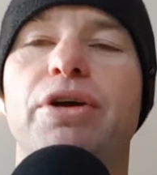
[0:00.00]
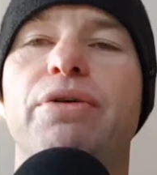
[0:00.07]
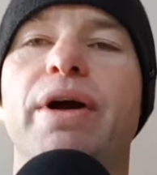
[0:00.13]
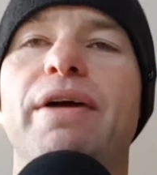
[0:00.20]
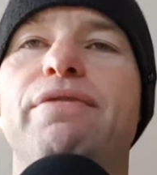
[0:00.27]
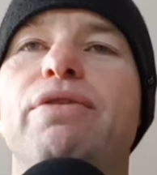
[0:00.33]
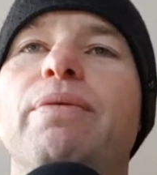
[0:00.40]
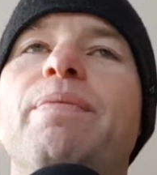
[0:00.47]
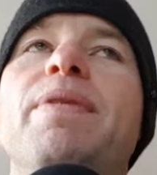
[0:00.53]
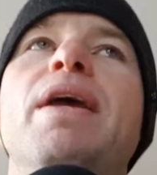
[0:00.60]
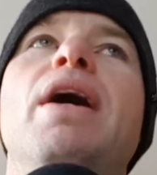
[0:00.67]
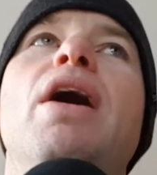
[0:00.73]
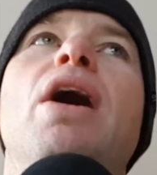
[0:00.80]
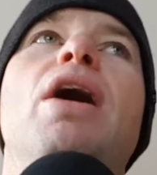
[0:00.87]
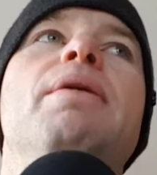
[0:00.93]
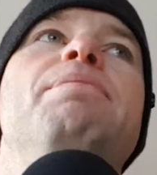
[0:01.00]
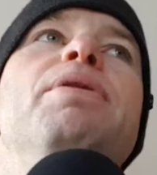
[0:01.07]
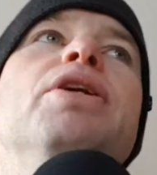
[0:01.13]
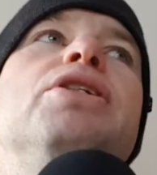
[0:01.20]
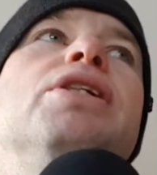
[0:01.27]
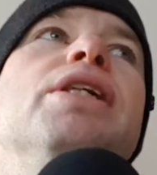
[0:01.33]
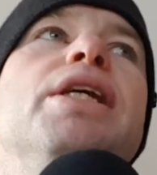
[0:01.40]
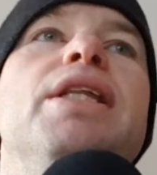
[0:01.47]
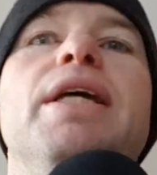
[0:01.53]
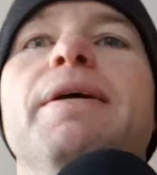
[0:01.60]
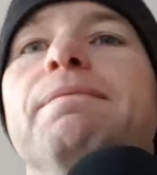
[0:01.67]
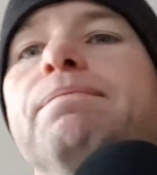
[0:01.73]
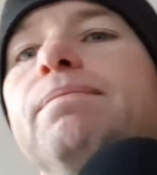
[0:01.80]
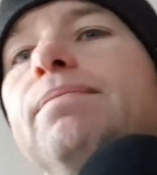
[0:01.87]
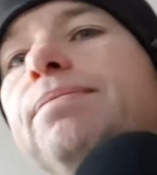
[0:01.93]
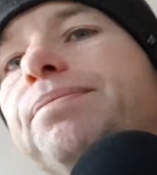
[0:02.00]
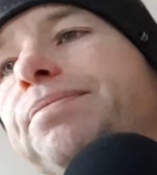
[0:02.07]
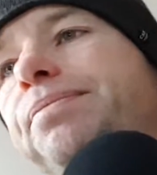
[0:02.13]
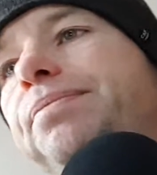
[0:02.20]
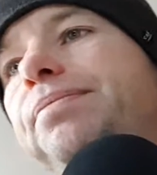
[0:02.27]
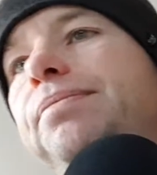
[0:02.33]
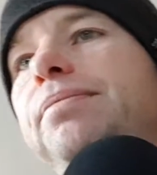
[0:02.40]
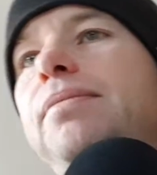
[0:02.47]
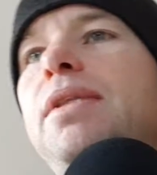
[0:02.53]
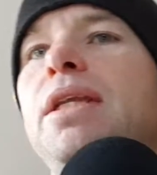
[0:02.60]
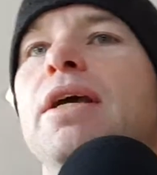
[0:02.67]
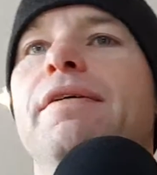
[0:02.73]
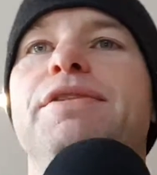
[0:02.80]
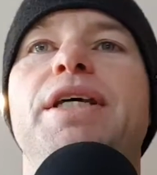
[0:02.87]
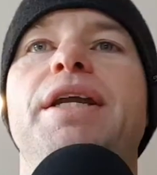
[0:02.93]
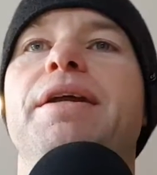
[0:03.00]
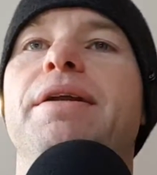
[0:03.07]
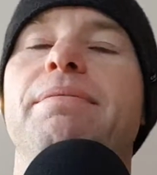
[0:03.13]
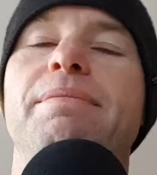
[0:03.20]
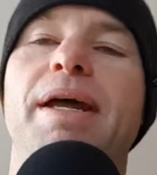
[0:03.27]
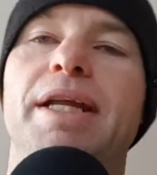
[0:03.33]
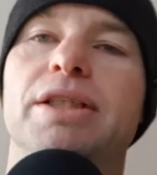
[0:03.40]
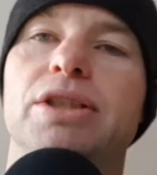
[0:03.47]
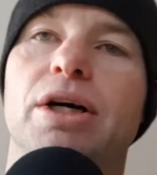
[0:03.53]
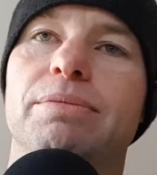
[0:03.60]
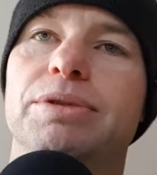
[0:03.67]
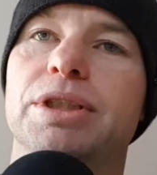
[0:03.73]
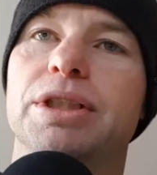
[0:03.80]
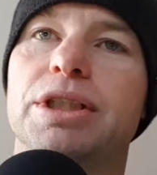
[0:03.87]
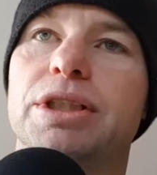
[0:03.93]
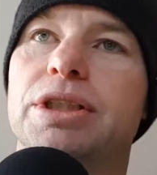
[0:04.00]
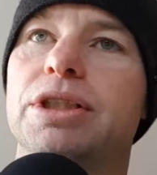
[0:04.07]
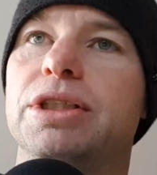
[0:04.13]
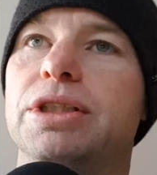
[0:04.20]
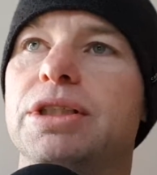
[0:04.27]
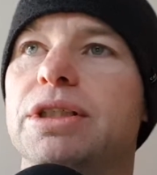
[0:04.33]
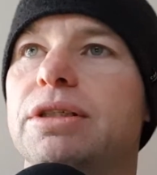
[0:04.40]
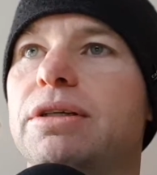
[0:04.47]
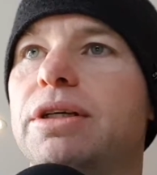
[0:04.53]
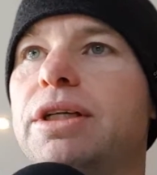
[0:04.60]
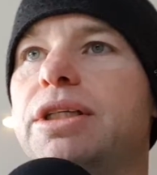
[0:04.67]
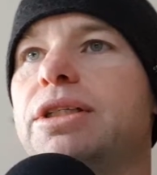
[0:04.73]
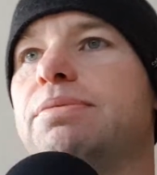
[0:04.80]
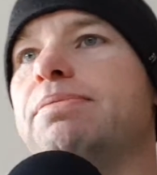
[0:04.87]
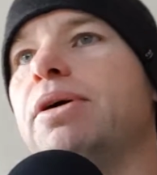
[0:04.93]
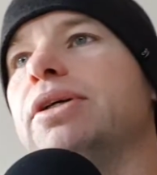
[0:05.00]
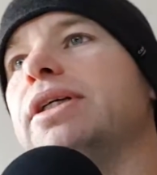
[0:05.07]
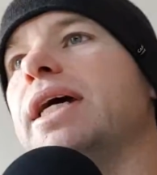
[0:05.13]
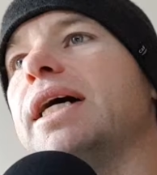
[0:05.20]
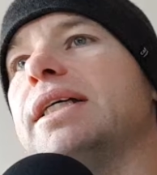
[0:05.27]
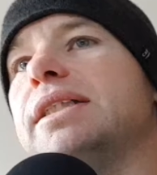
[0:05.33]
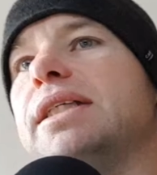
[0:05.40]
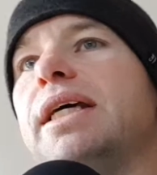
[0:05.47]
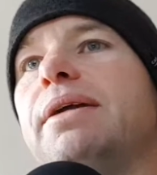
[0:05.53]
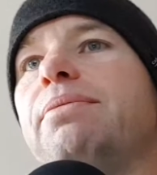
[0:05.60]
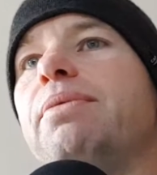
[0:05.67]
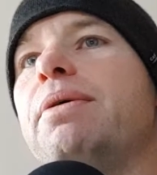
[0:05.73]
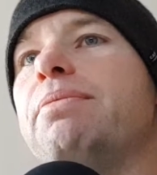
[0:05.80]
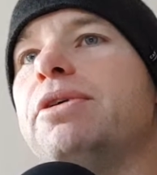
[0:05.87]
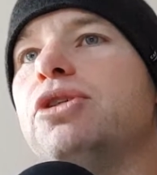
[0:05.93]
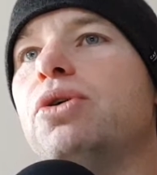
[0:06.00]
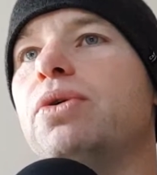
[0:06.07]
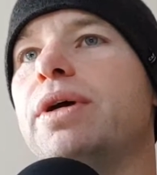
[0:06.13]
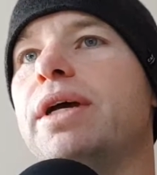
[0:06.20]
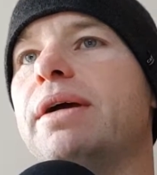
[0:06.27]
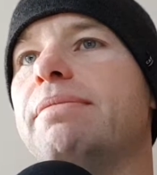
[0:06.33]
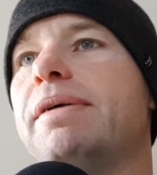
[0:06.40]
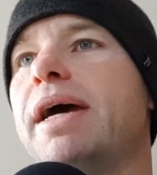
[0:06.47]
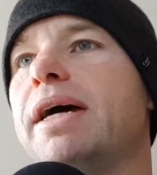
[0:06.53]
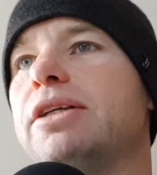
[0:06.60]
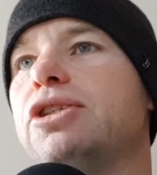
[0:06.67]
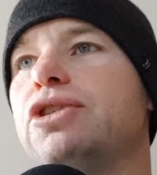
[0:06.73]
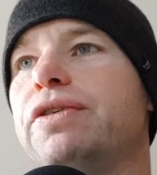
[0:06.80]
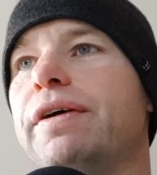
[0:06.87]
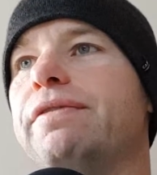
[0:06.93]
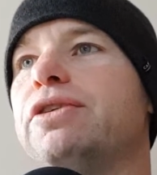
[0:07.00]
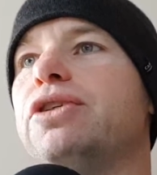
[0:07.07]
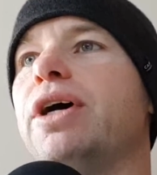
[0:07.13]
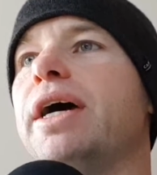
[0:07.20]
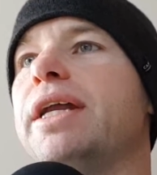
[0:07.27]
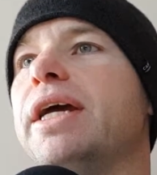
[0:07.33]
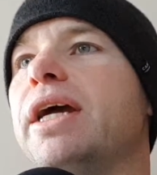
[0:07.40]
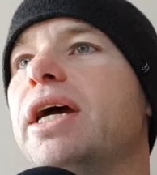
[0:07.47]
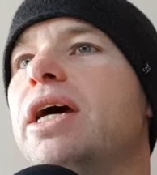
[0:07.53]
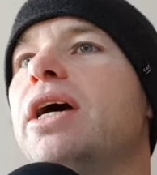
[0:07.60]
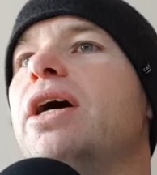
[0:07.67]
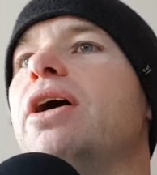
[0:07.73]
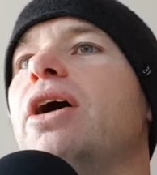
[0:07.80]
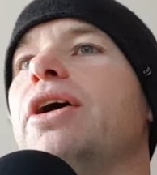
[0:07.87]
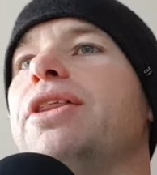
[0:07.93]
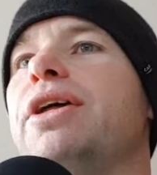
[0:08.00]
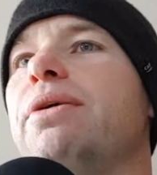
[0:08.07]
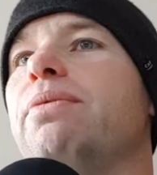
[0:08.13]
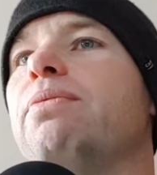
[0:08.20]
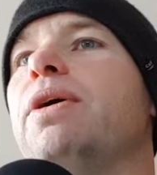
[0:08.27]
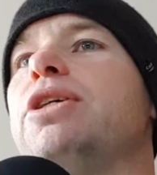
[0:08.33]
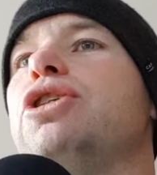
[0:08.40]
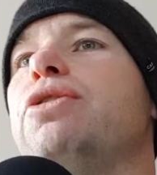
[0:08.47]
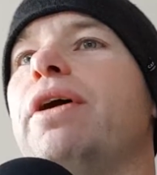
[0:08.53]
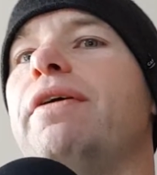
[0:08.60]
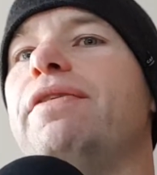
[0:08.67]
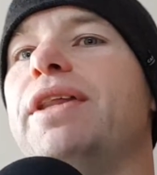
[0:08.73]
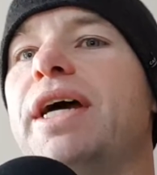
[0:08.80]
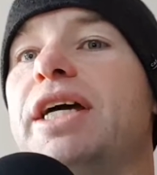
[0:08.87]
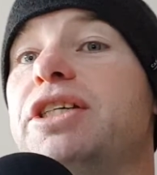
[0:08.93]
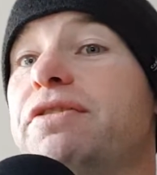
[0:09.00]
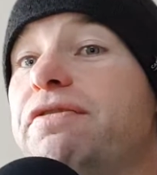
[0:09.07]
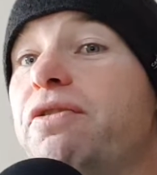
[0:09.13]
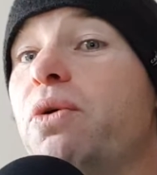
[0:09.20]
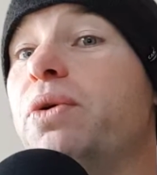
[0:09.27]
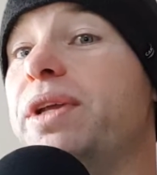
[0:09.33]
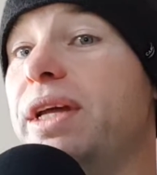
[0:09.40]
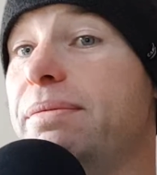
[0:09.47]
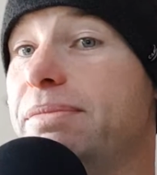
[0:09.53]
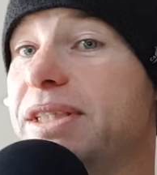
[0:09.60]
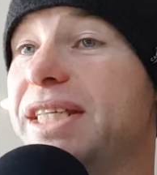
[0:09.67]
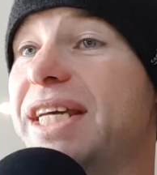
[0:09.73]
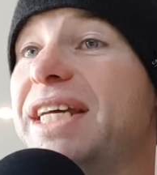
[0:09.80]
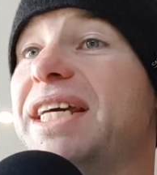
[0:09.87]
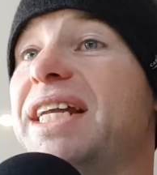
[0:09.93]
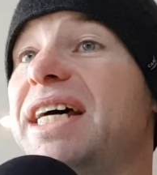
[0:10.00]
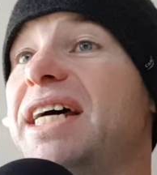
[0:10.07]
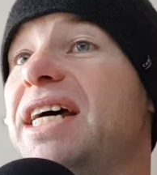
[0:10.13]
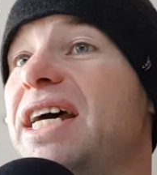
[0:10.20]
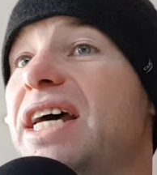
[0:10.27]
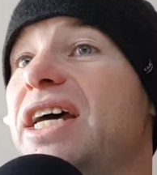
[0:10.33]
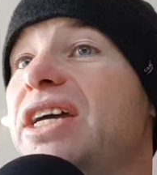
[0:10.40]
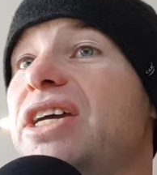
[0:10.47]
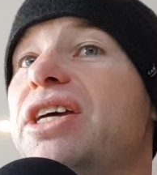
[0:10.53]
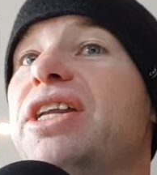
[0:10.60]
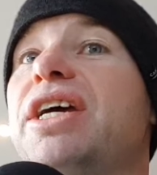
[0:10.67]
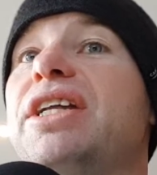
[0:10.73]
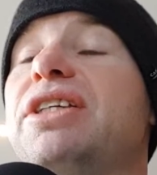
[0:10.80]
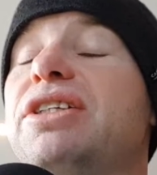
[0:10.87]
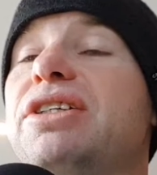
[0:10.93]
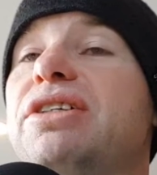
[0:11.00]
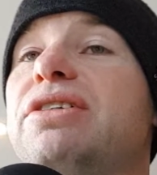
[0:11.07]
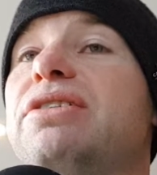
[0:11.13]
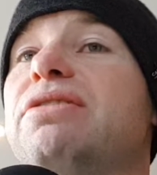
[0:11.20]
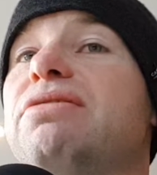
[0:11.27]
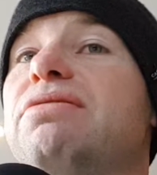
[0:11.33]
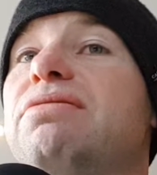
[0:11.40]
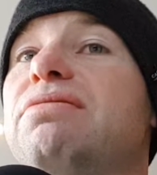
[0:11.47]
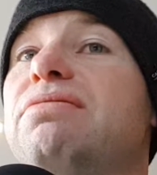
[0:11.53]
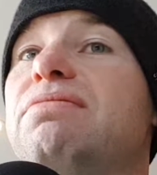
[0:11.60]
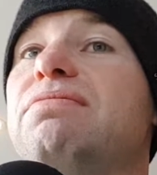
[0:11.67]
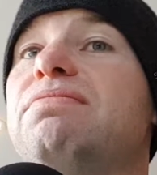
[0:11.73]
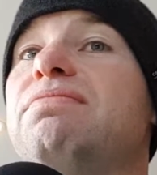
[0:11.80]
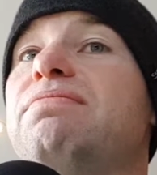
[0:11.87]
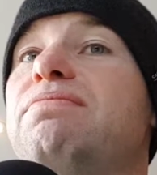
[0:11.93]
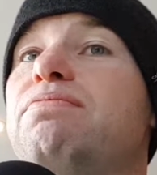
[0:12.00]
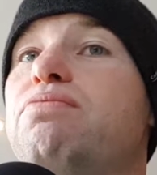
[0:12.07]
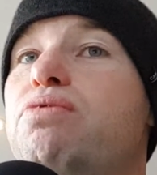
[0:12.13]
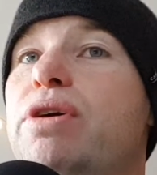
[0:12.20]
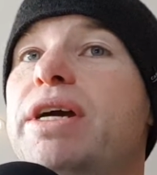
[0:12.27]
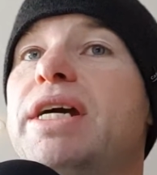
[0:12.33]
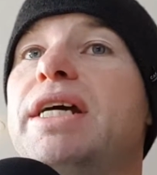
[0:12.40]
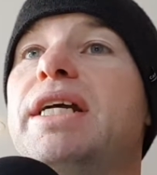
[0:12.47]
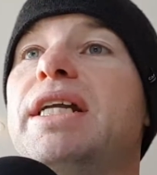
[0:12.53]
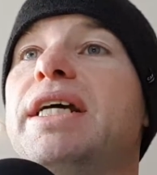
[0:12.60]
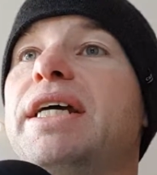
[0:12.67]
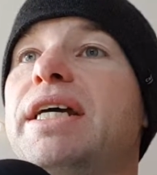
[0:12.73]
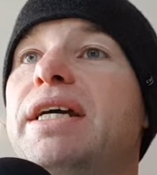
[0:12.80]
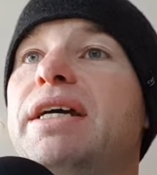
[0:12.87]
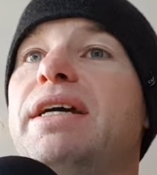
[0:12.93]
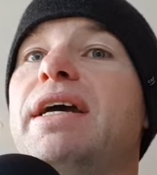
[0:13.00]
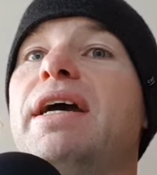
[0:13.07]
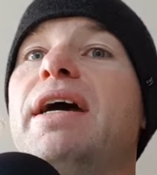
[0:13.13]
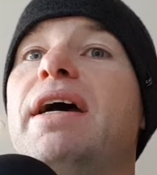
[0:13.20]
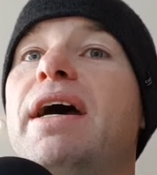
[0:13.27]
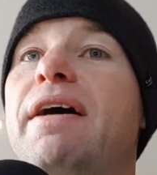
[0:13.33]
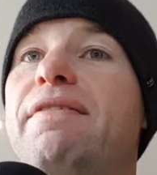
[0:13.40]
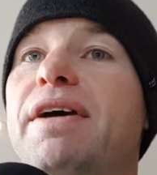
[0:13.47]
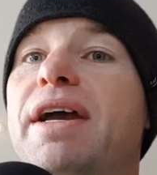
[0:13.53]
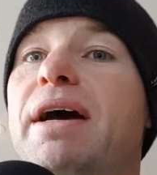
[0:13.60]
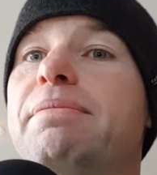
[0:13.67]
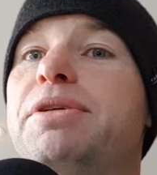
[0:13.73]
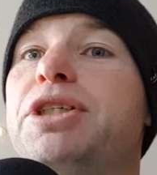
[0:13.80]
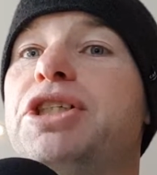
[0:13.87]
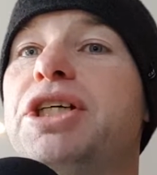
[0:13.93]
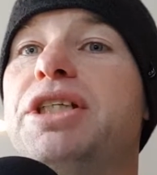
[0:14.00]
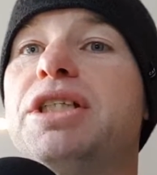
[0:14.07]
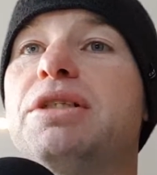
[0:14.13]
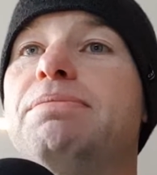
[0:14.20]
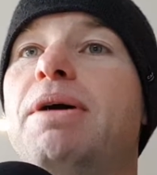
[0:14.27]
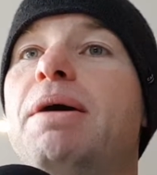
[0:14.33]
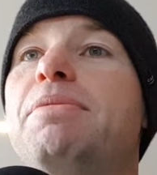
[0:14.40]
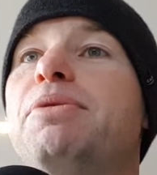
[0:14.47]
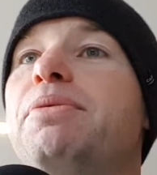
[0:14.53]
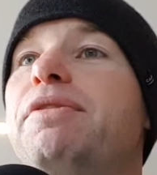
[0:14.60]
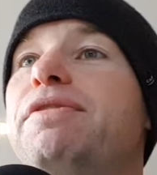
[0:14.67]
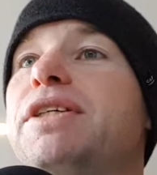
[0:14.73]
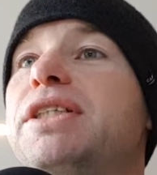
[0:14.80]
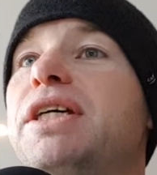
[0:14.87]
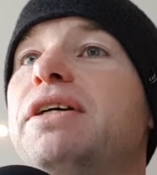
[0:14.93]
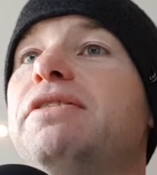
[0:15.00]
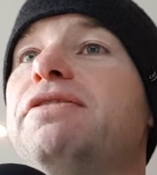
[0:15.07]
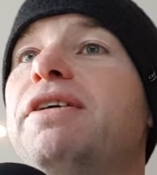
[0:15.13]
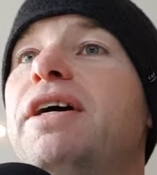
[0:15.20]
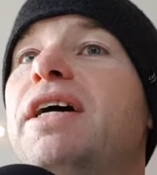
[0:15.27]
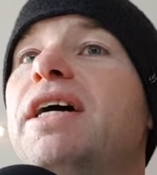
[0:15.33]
grateful. I personally think, I've said it many times in this podcast, that when we're talking about strength training, I think once you're over the age of 40 in particular, you need to really have a come to Jesus moment with yourself